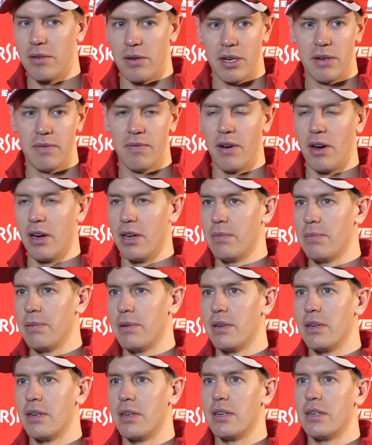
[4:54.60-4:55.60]
great vibe,
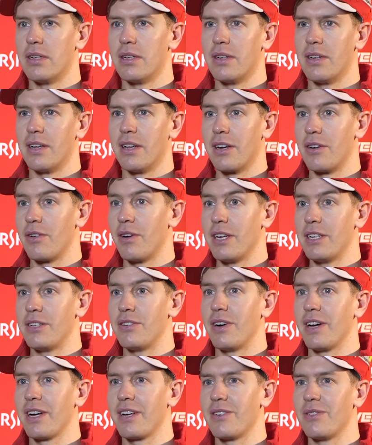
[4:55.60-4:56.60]
uh, and a great
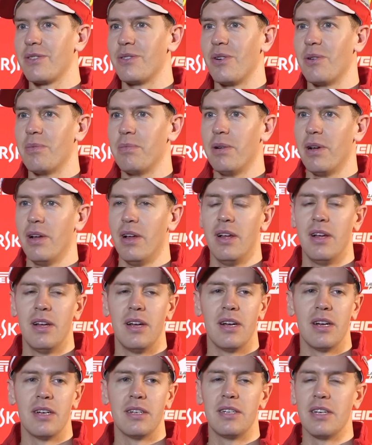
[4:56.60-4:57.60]
track on top.
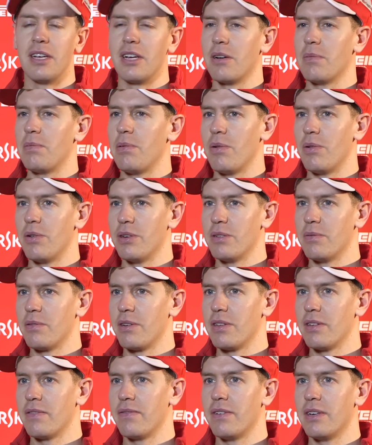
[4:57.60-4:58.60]
Uh, Singapore is
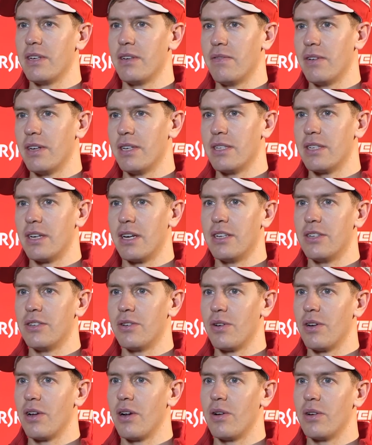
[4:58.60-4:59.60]
one of the events I
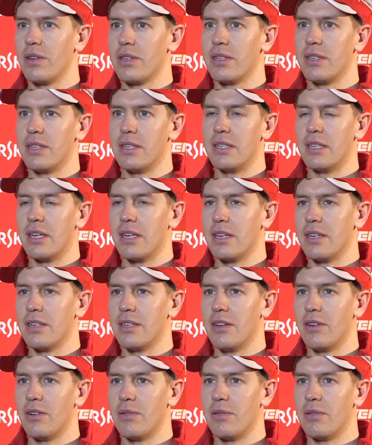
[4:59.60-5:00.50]
enjoy a lot. It's a, you